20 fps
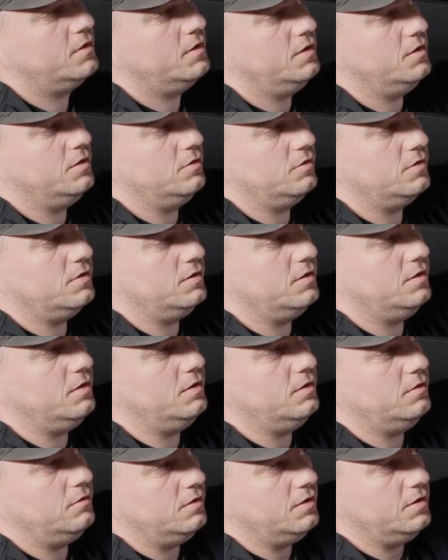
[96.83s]
And you can
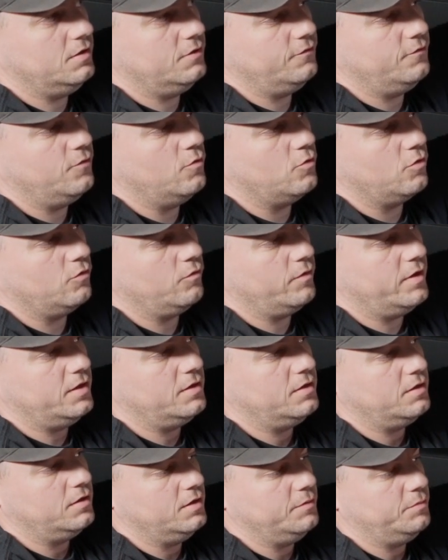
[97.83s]
see these 4 red
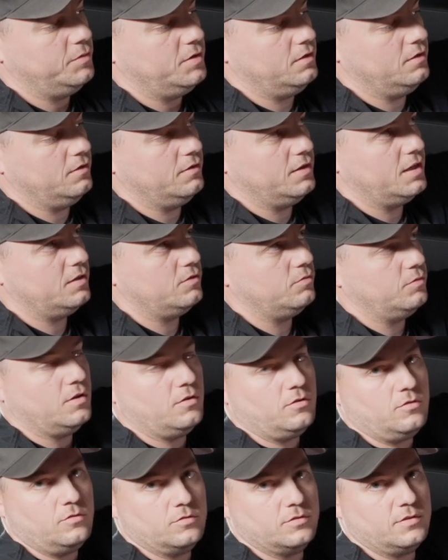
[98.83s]
clips here. That's what
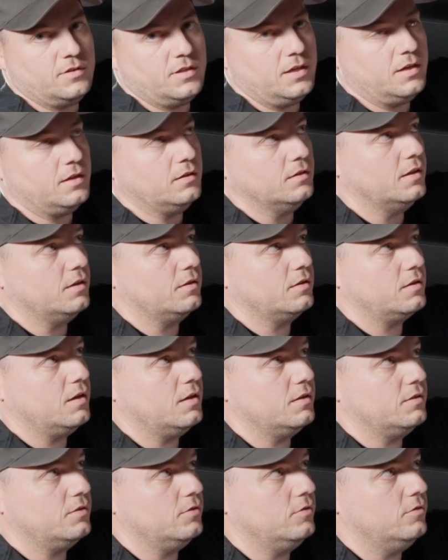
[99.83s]
holds the headliner
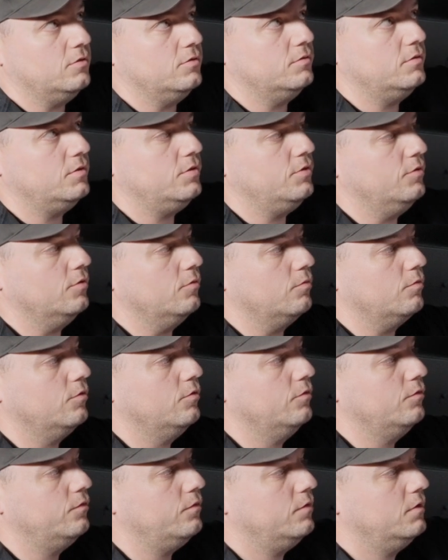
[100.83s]
console to the
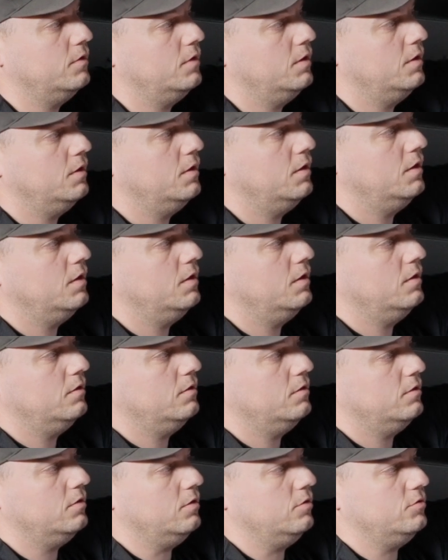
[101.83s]
roof.
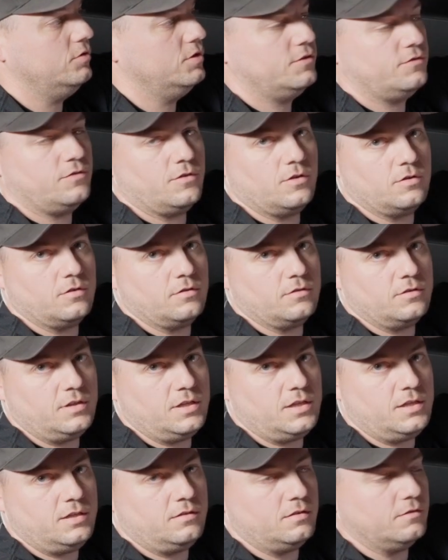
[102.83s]
So just for
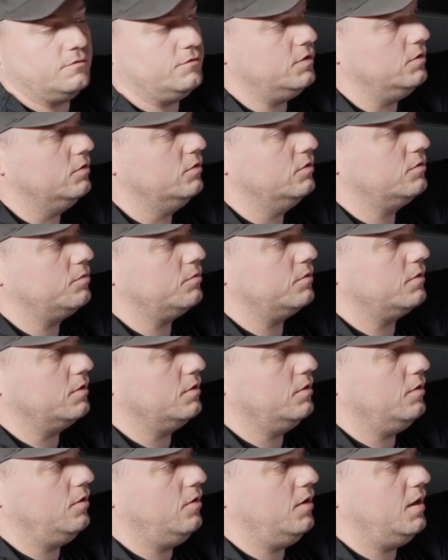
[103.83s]
ease of use, we're going
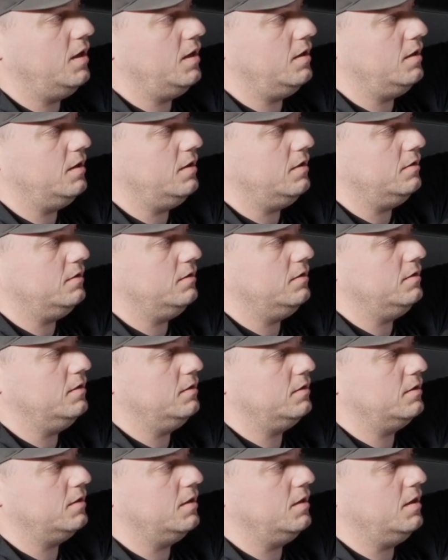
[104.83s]
to go ahead and
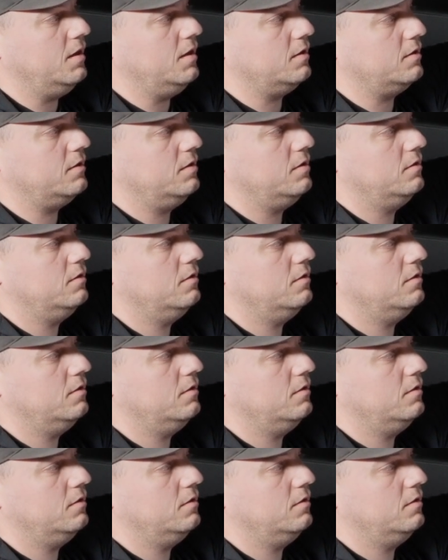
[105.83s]
disconnect